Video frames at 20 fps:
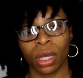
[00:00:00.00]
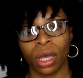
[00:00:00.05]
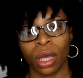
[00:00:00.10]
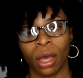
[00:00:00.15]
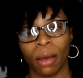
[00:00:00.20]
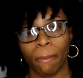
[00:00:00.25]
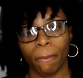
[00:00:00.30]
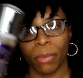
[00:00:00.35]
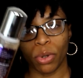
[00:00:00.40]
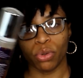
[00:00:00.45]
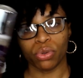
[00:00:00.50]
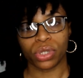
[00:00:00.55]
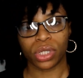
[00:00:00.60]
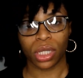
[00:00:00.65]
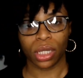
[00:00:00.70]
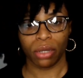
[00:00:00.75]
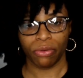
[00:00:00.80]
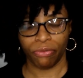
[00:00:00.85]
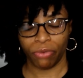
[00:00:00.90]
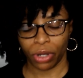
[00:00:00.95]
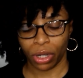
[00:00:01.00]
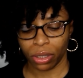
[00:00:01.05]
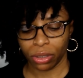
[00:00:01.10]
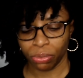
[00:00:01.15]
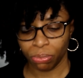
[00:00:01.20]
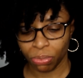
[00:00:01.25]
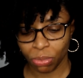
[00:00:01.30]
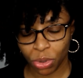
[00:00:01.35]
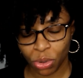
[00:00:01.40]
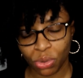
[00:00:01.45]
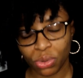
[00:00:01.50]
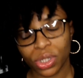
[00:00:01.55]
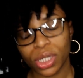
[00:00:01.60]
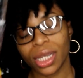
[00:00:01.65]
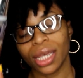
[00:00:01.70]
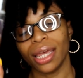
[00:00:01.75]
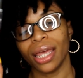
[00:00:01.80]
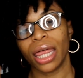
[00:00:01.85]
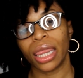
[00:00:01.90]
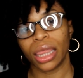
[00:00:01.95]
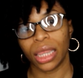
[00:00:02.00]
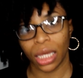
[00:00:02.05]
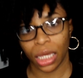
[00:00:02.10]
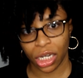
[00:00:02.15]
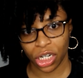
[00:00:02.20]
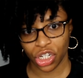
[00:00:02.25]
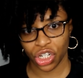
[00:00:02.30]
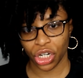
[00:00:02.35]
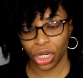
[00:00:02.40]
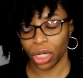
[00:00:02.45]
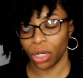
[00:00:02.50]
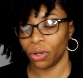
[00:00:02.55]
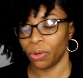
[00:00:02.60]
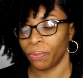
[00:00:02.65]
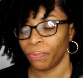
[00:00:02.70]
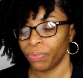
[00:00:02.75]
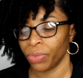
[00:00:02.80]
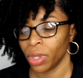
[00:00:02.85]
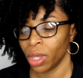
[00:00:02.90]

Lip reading: mousse than gel.